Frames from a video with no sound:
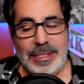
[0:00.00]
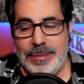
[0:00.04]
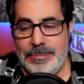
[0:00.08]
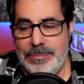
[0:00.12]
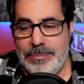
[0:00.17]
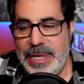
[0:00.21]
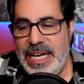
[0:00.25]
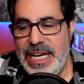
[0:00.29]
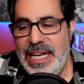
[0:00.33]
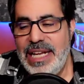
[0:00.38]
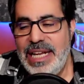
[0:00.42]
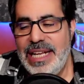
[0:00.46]

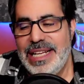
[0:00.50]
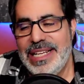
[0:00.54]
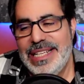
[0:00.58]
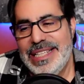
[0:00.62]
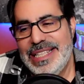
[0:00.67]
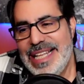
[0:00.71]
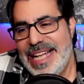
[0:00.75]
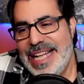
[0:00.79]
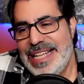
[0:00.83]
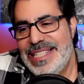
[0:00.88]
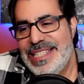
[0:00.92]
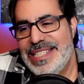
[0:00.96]
But
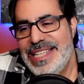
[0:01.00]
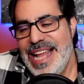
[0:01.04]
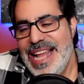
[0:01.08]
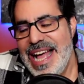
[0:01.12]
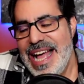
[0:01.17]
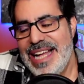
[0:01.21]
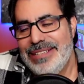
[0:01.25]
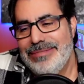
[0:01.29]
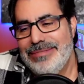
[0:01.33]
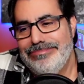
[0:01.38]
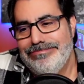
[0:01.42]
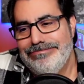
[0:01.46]
that's
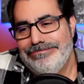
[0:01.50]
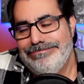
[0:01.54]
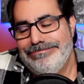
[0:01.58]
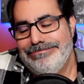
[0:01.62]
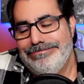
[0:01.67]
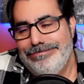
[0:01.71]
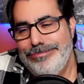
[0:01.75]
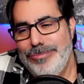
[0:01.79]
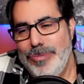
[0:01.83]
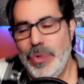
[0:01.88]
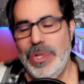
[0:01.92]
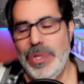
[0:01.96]
not
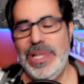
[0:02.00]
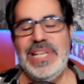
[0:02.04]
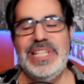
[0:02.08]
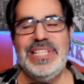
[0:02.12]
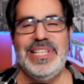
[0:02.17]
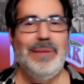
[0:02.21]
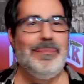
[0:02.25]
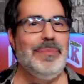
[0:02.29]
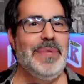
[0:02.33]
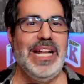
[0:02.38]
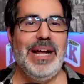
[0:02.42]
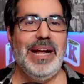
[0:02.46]
really
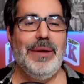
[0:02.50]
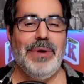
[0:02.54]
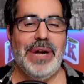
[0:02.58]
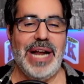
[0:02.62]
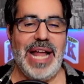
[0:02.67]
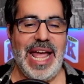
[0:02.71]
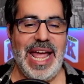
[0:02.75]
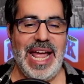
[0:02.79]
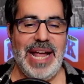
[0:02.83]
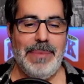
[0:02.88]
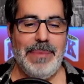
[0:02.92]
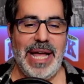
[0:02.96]
something I want to
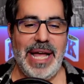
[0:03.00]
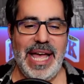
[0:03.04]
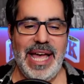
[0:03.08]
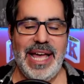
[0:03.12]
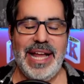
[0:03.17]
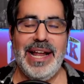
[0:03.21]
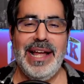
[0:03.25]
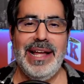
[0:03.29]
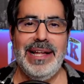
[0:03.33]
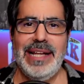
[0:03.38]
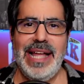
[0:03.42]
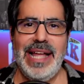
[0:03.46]
hang my hat
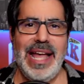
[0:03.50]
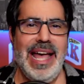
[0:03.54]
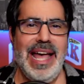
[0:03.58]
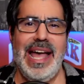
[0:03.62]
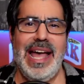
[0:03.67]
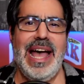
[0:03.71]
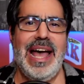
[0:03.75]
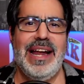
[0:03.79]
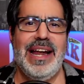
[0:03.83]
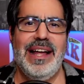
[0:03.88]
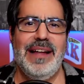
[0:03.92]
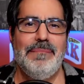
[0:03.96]

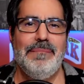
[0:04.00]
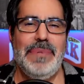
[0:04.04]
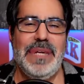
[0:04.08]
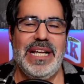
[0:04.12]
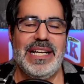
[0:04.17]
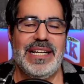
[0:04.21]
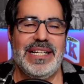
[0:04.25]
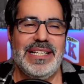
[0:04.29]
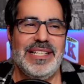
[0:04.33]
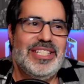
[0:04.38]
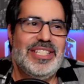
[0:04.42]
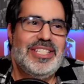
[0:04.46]
on
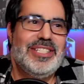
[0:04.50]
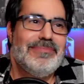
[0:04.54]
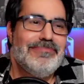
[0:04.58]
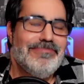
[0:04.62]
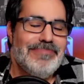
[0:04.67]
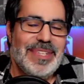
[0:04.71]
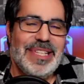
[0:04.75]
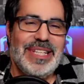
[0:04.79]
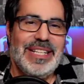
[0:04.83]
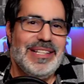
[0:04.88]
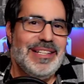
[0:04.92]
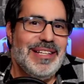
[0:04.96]
because
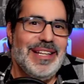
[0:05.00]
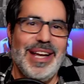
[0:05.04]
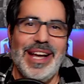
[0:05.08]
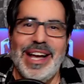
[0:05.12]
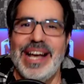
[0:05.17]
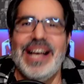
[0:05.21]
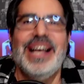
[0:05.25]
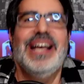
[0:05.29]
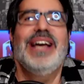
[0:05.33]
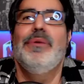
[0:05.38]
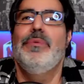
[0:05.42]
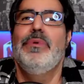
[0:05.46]

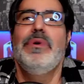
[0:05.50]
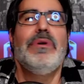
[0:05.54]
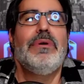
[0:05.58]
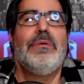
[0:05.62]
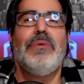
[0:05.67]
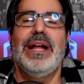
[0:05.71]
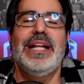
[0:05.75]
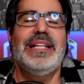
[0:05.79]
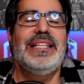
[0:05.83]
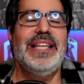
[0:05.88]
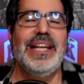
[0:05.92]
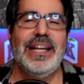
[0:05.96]
we were
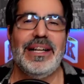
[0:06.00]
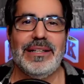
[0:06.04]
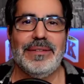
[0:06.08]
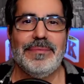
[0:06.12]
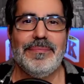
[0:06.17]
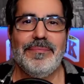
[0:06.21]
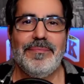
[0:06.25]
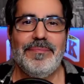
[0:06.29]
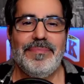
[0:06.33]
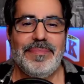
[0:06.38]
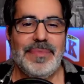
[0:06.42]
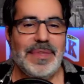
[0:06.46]
right there.
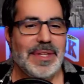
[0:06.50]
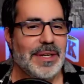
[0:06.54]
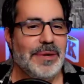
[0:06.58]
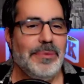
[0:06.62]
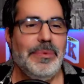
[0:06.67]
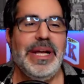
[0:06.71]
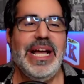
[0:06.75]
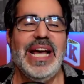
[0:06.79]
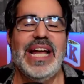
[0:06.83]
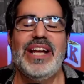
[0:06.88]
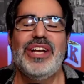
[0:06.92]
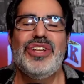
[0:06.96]

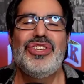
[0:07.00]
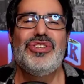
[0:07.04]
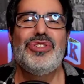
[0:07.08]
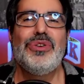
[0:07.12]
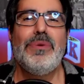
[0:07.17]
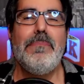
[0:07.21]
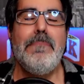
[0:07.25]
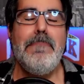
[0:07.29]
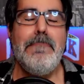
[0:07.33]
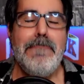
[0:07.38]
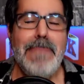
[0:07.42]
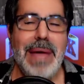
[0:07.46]
We got a
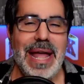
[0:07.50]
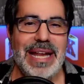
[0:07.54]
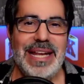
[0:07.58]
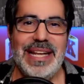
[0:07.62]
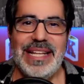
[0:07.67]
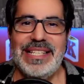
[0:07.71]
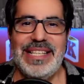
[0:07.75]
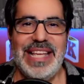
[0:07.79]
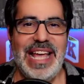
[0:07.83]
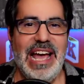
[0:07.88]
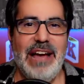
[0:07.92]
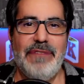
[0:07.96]

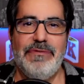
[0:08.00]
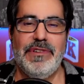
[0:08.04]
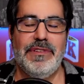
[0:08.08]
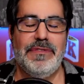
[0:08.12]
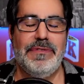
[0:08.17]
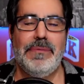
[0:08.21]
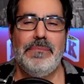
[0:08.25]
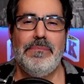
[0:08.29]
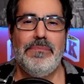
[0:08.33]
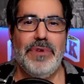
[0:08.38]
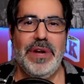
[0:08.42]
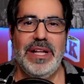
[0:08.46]
tremendous effort
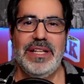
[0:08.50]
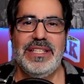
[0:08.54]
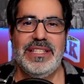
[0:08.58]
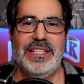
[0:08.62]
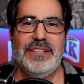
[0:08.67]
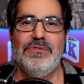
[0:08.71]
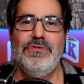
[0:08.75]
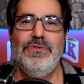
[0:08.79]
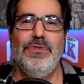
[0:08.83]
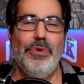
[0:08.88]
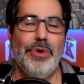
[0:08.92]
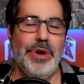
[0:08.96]
from
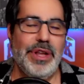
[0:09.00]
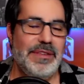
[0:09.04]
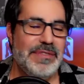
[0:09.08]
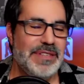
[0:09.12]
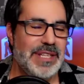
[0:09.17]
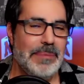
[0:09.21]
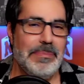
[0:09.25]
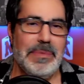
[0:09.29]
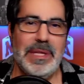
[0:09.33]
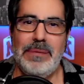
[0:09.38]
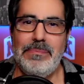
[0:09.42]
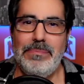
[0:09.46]
Brunson,
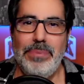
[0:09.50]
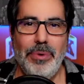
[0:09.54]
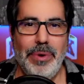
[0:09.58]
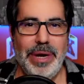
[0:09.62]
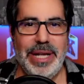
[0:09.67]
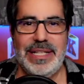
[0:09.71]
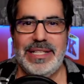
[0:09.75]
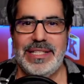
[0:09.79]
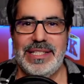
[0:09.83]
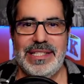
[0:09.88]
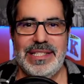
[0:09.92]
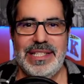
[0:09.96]
40-something
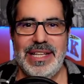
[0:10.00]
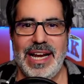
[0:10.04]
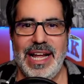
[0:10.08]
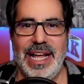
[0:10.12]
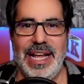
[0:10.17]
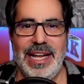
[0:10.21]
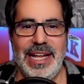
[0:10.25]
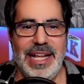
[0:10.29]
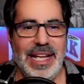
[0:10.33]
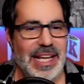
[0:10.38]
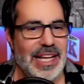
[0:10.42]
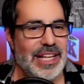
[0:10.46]
points
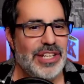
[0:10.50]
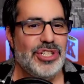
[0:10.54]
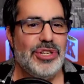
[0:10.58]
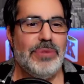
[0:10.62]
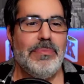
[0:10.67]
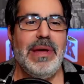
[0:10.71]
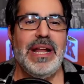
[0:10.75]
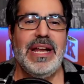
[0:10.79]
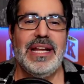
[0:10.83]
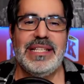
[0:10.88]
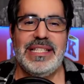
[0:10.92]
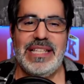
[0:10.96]
tonight.
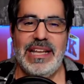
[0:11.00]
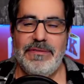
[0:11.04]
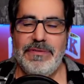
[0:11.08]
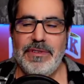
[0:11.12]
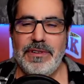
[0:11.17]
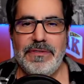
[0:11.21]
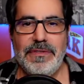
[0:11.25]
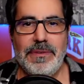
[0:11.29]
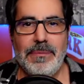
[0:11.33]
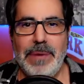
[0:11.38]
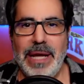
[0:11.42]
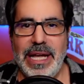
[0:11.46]
Tremendous effort
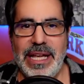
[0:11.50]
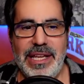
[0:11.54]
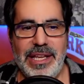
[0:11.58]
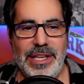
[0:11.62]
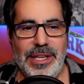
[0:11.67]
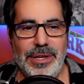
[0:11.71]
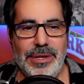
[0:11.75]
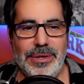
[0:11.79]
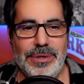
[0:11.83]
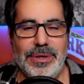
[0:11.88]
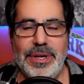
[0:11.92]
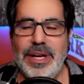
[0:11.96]
from
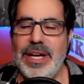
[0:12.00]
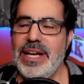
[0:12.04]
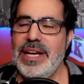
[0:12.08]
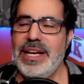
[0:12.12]
IQ.